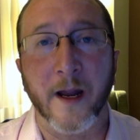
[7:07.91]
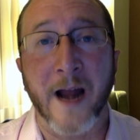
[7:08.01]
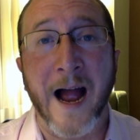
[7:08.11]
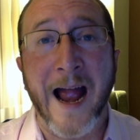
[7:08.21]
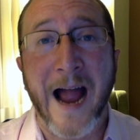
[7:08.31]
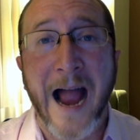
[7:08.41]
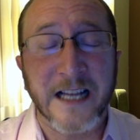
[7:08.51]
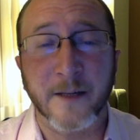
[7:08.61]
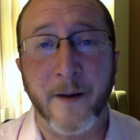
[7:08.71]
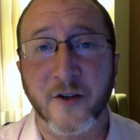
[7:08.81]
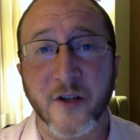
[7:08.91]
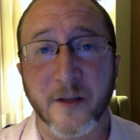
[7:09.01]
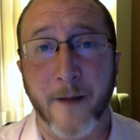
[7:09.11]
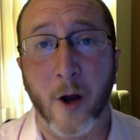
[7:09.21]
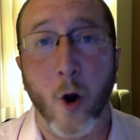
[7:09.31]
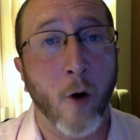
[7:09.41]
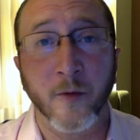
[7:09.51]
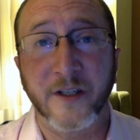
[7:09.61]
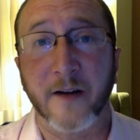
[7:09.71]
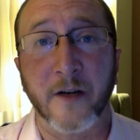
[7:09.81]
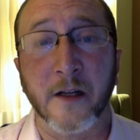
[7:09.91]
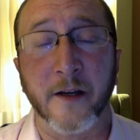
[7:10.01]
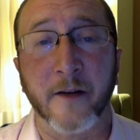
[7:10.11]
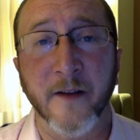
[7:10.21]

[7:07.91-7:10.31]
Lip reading: and I ask patients about almost every clinic